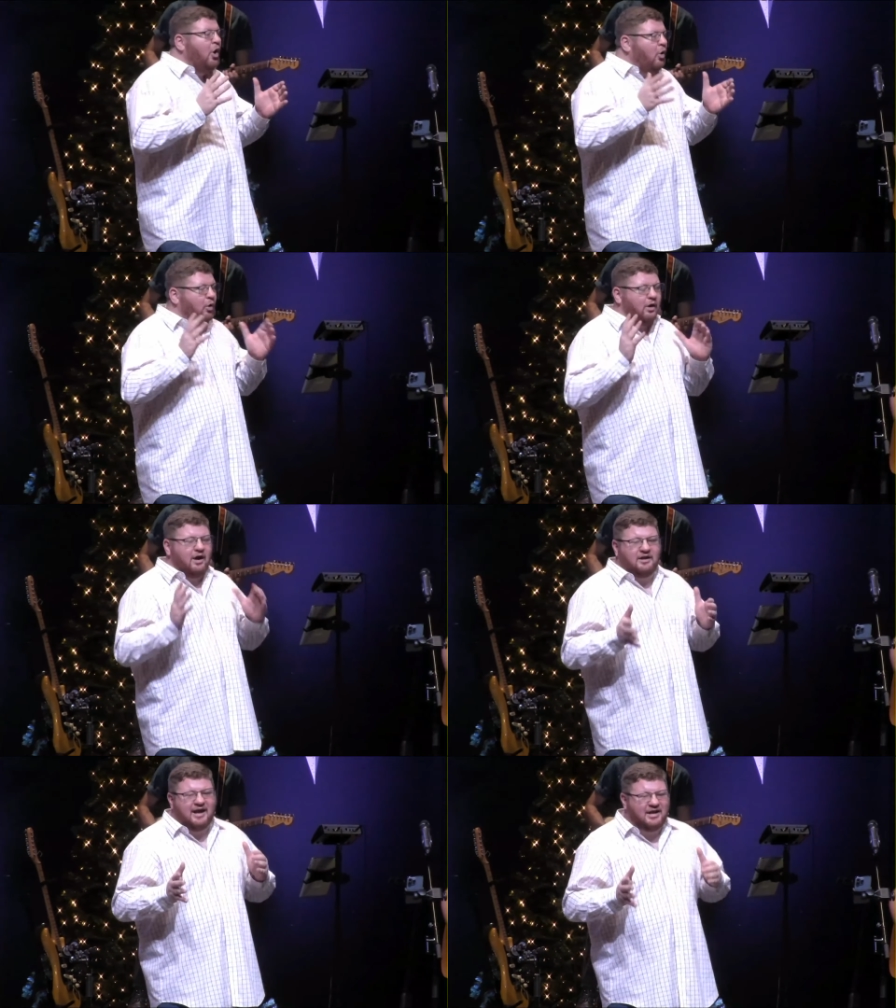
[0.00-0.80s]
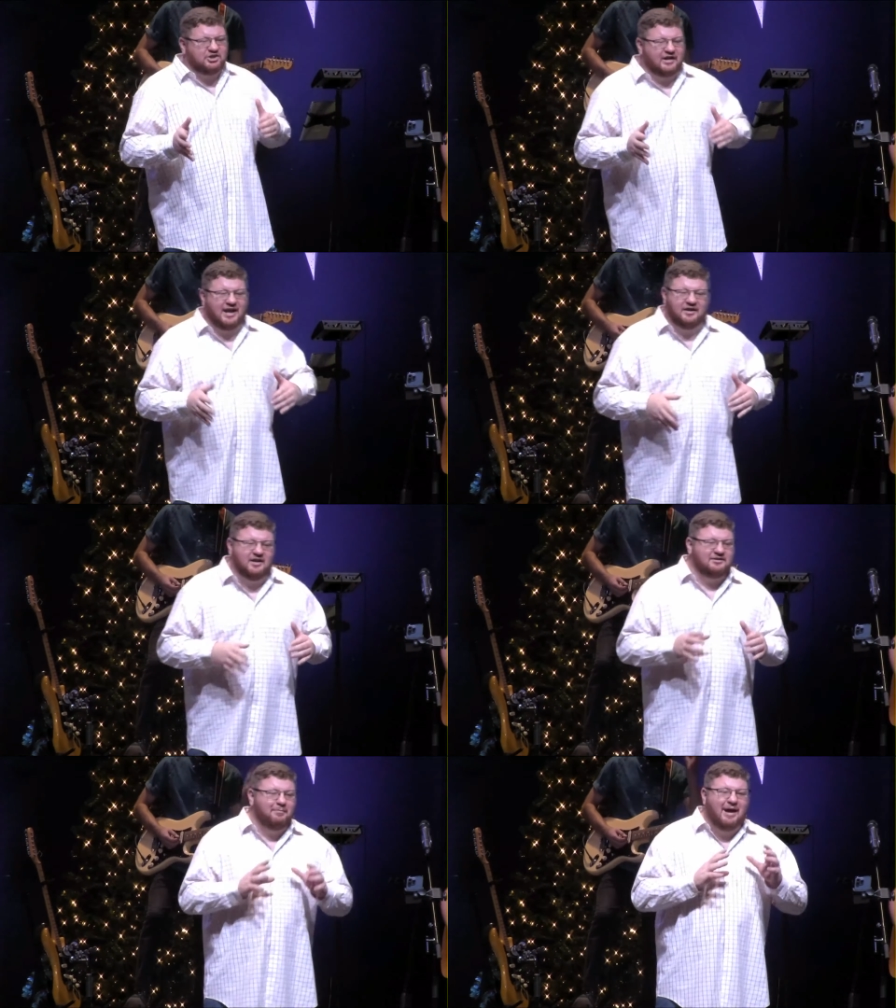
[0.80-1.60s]
or uneducated. It
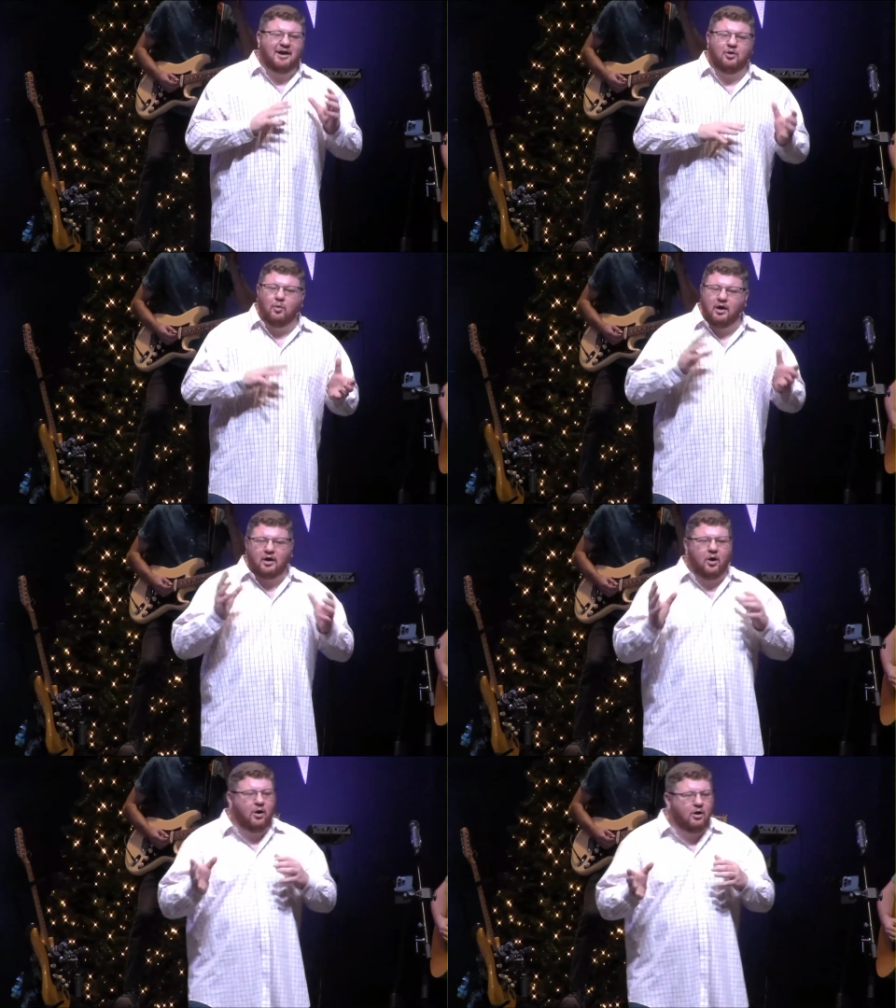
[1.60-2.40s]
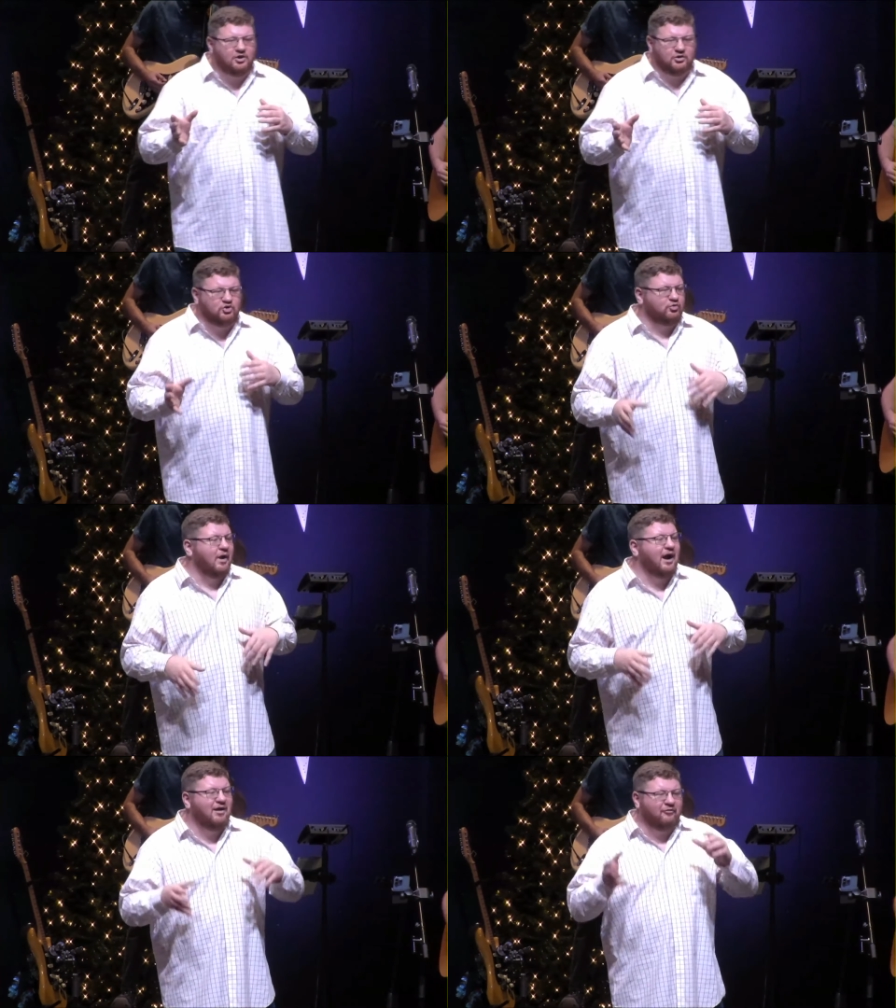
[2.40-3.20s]
doesn't matter what car you
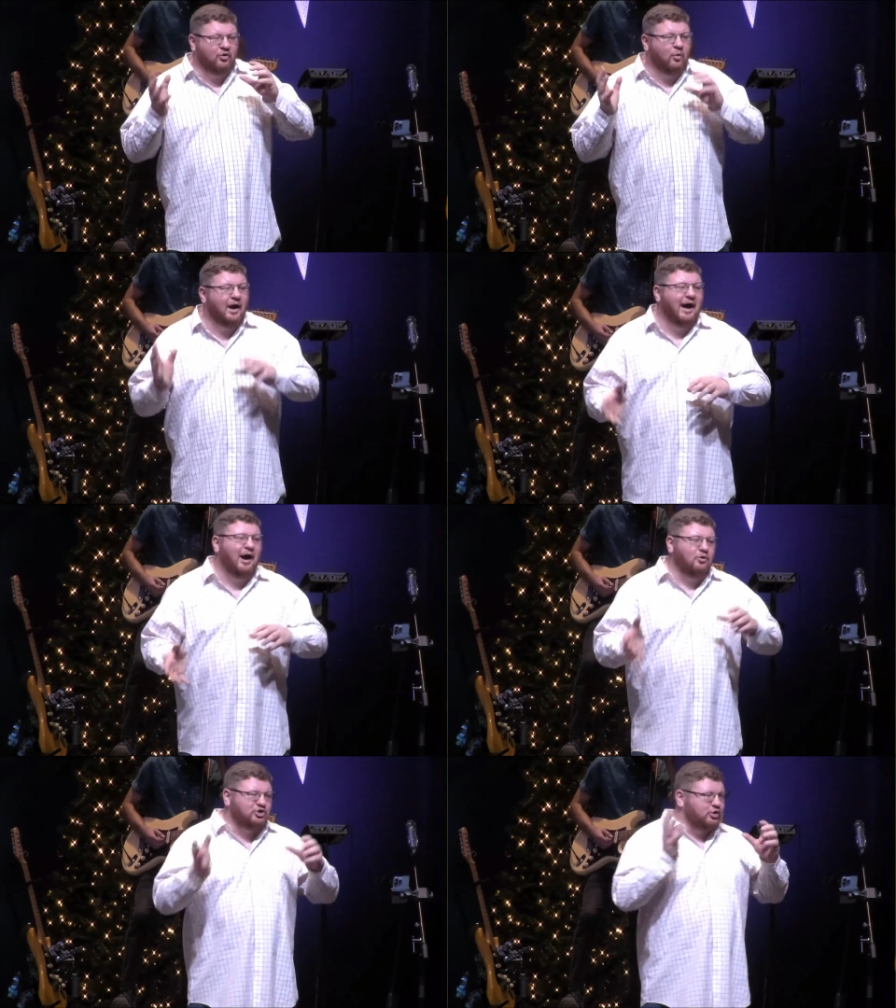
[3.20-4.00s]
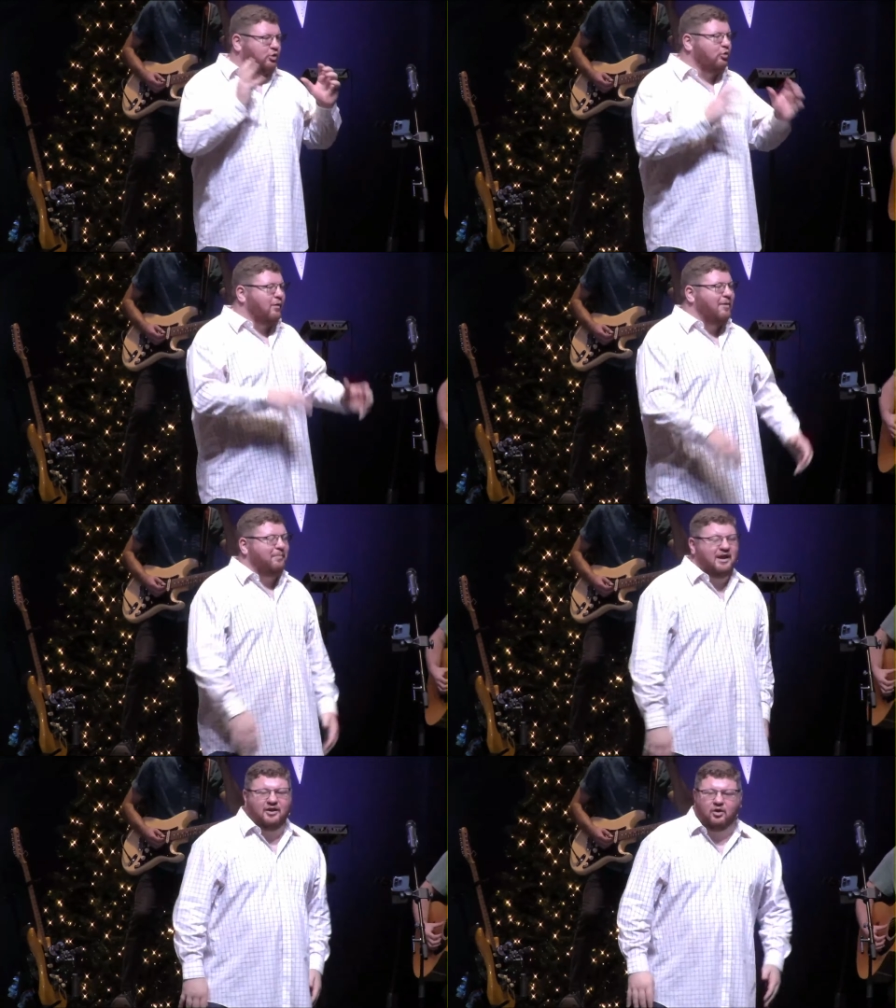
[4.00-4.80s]
drive or what house you grew up
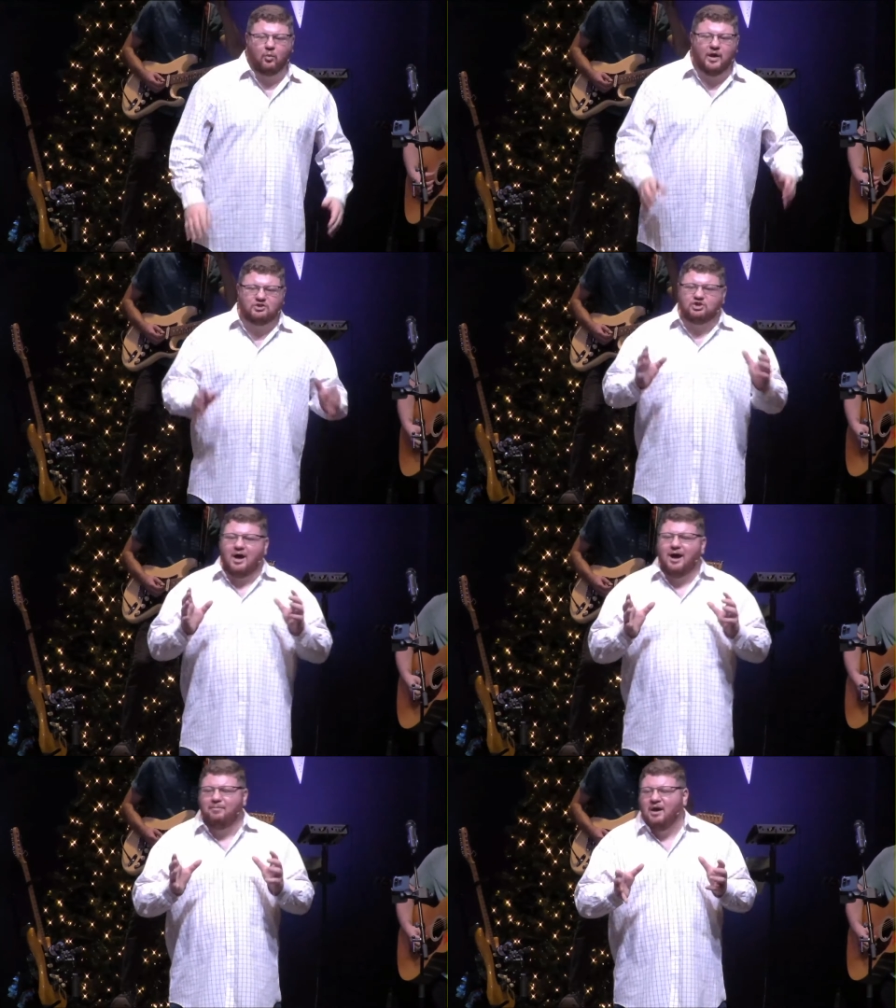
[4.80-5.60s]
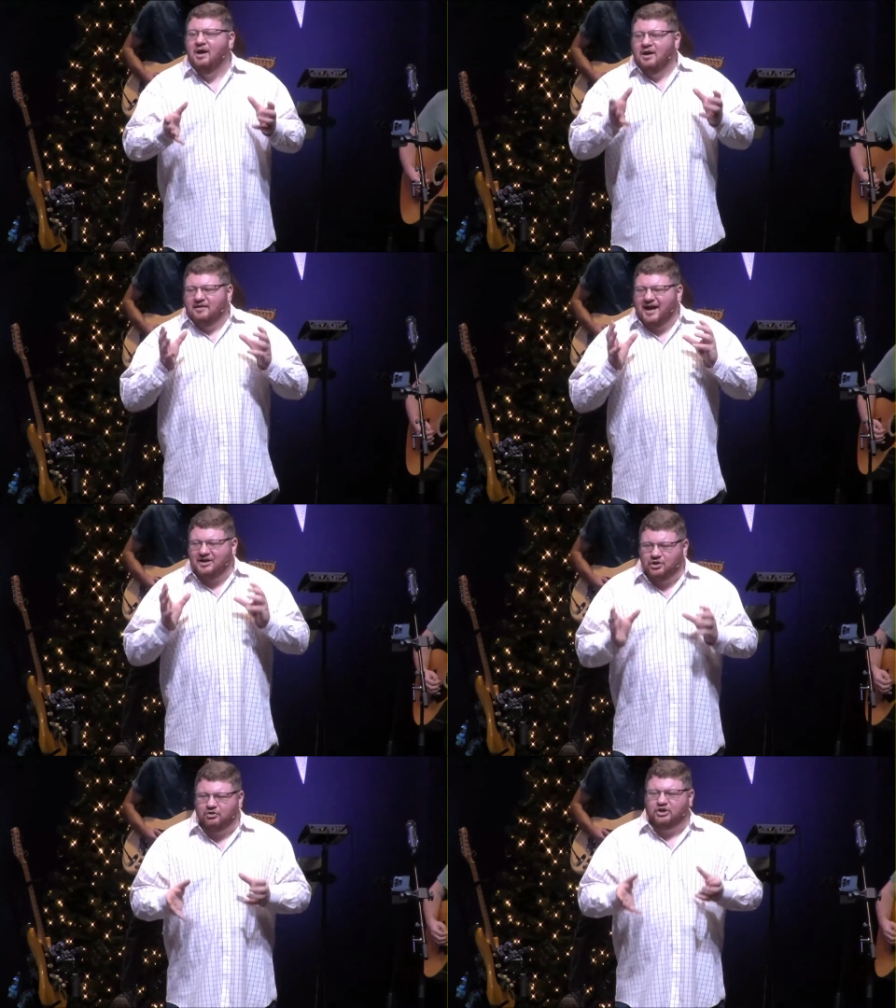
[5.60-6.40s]
in or what job that
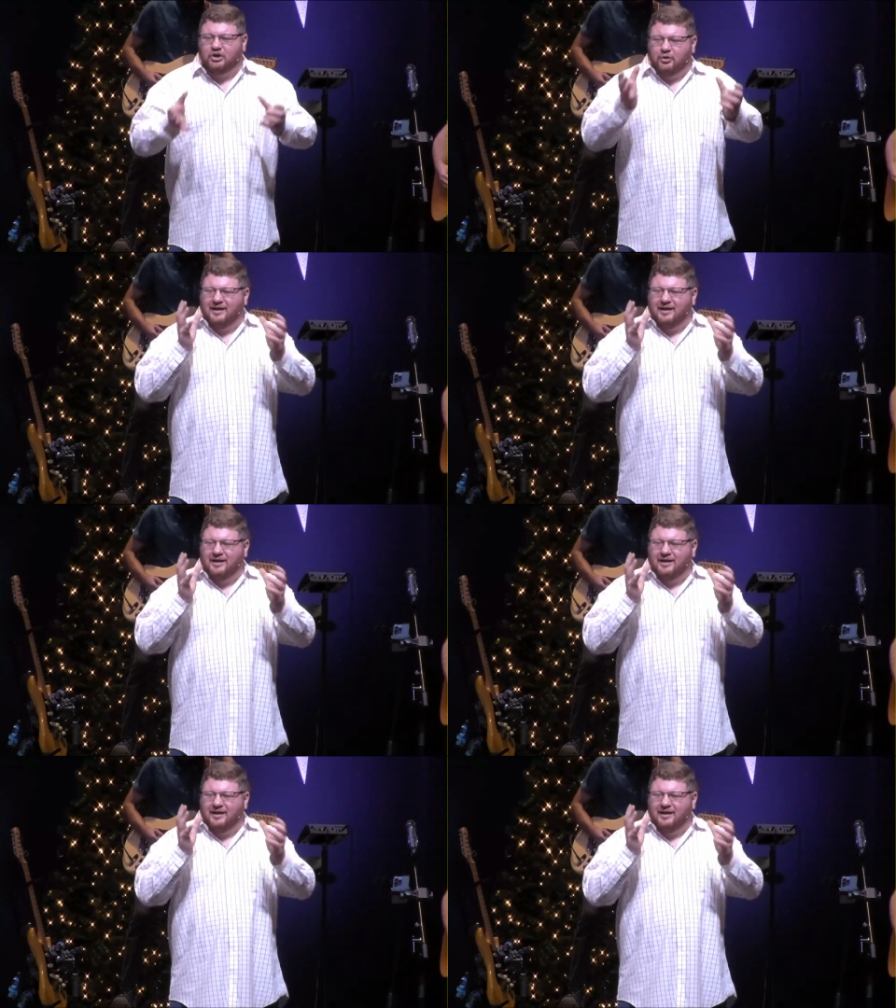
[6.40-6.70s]
you do.